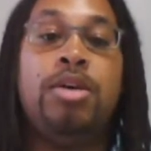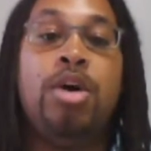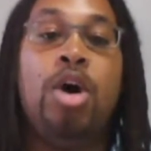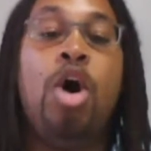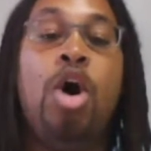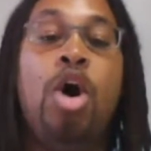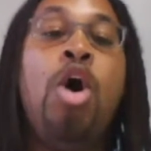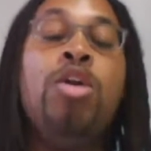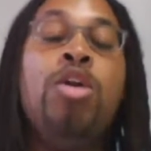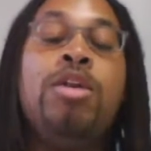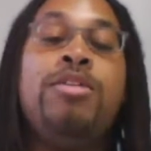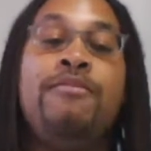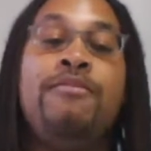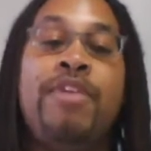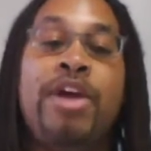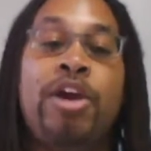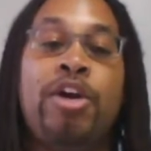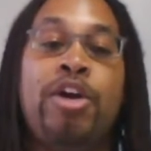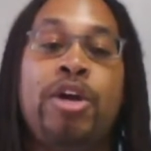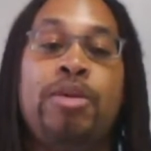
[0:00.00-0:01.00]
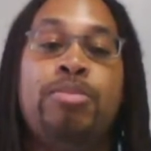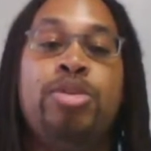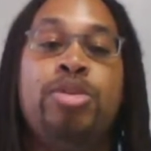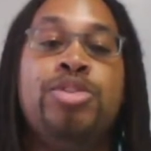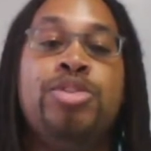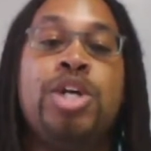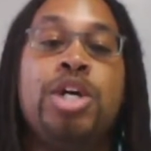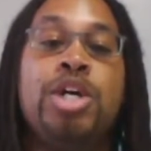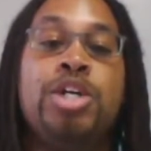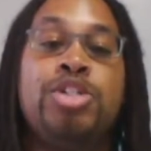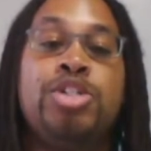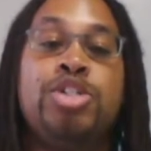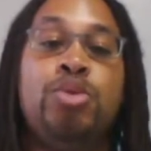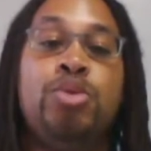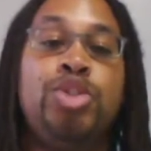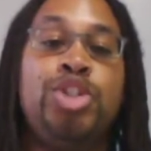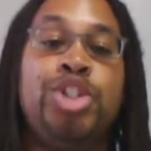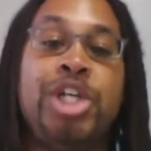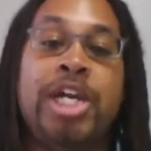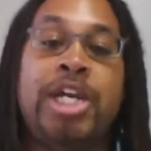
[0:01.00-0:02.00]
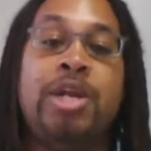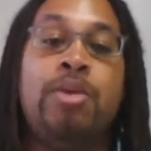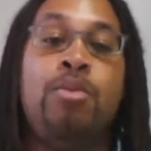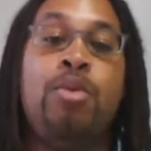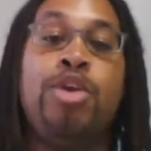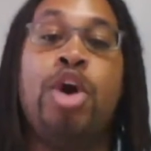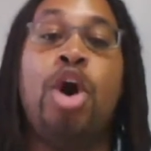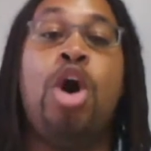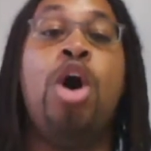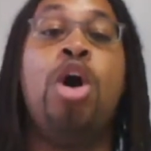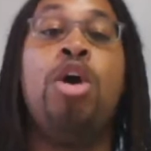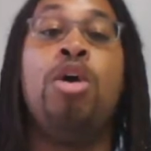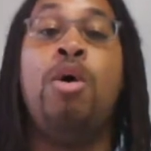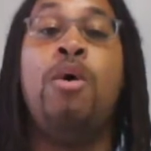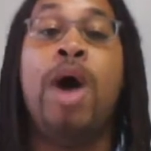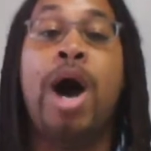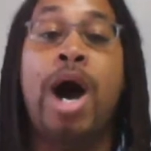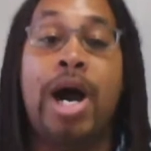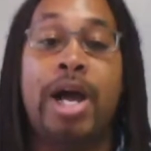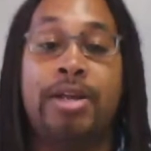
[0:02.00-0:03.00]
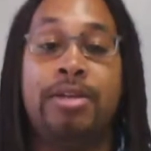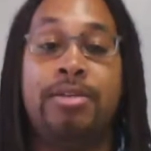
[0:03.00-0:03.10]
all of the variables associated with ROI.